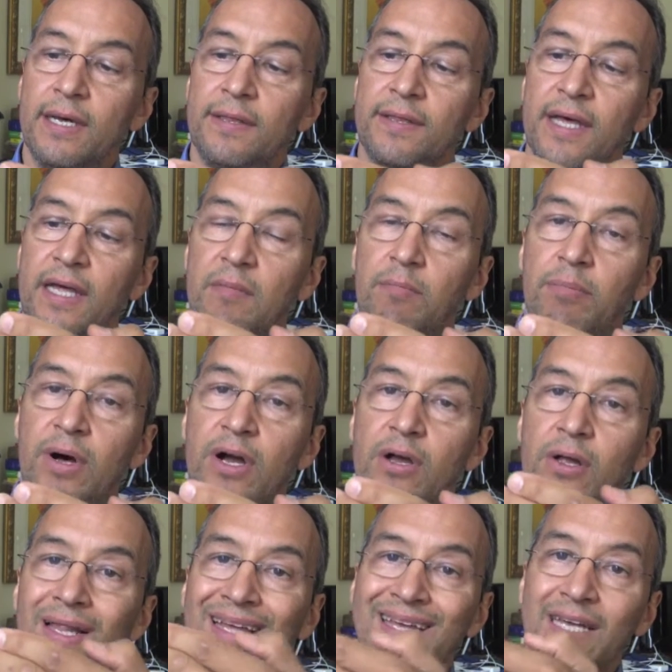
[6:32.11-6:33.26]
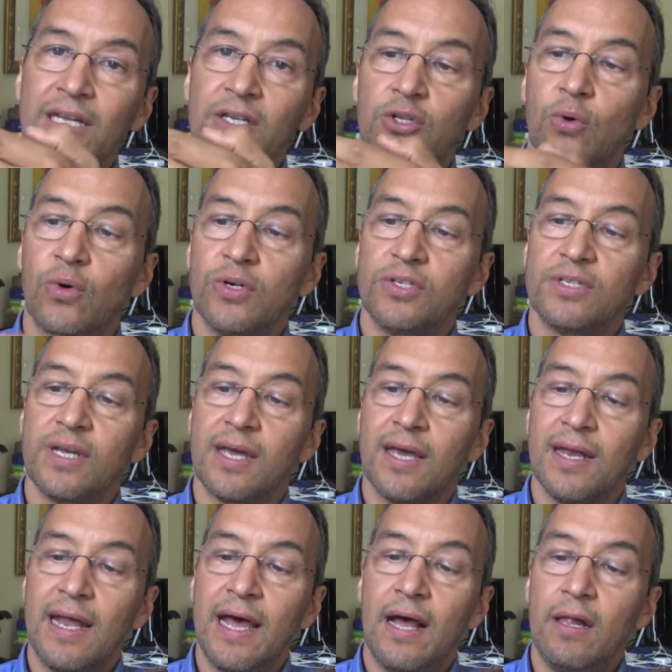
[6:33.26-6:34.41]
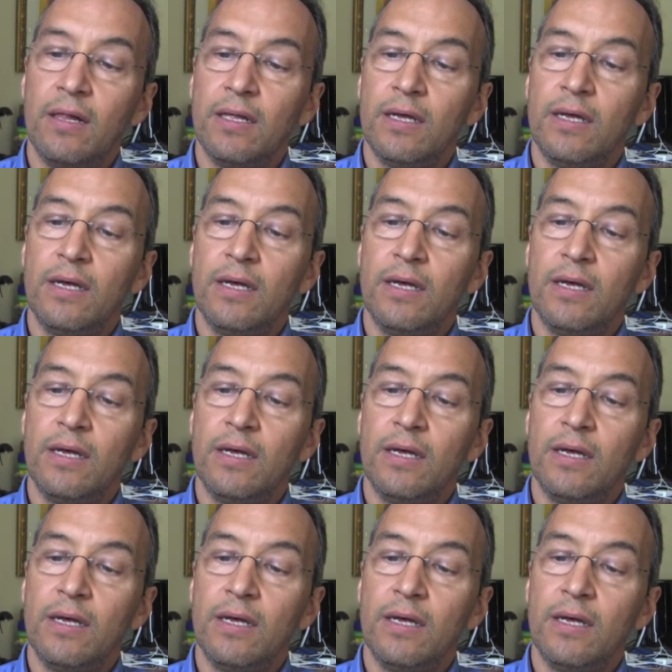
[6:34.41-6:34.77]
then buckle in towards the canal.